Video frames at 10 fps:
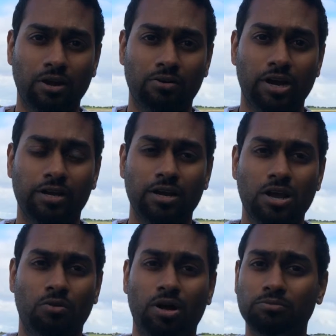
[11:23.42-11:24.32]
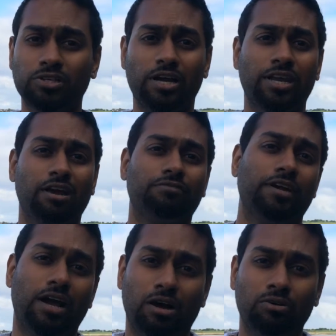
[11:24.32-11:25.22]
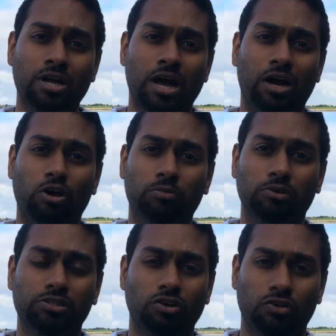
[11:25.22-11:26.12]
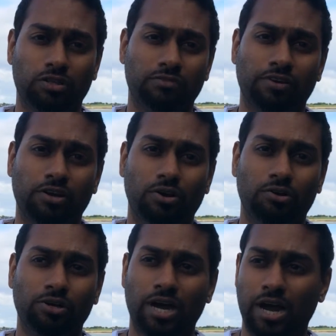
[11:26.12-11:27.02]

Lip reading: All right. Well, I'm signing out for now. I hope you enjoyed this video.